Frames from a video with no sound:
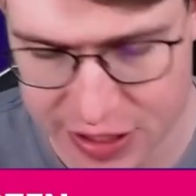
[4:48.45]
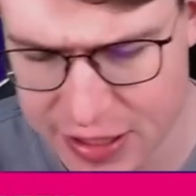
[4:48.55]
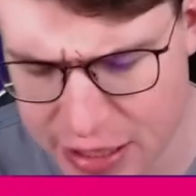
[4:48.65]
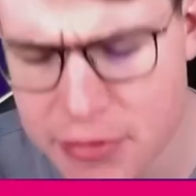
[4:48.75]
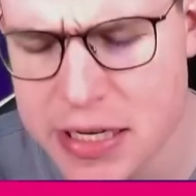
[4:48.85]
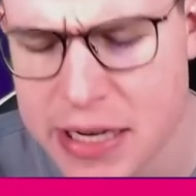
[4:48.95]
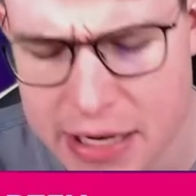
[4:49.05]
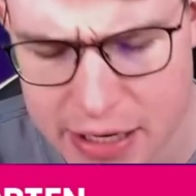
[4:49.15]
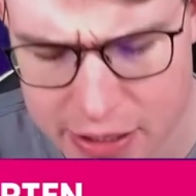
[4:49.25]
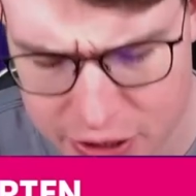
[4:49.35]
See, he will
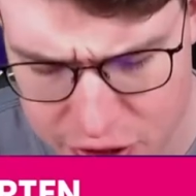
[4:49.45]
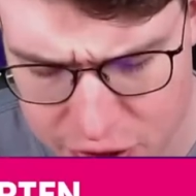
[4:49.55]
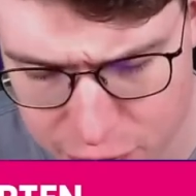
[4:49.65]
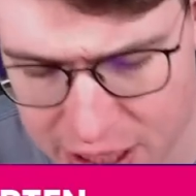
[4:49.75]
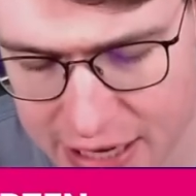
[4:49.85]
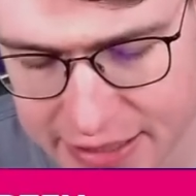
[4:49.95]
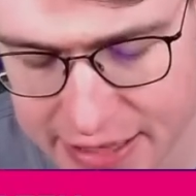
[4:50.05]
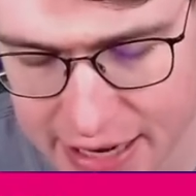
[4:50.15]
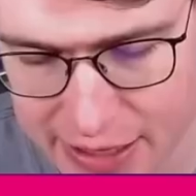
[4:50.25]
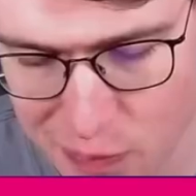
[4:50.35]
soon realize
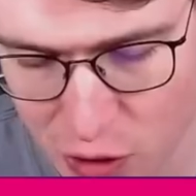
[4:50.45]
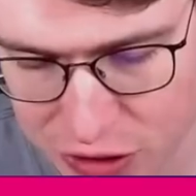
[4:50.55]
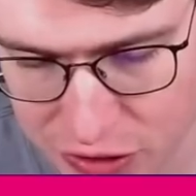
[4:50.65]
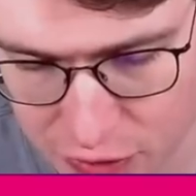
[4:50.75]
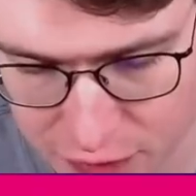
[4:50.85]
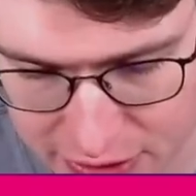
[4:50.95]
that Mortar on offense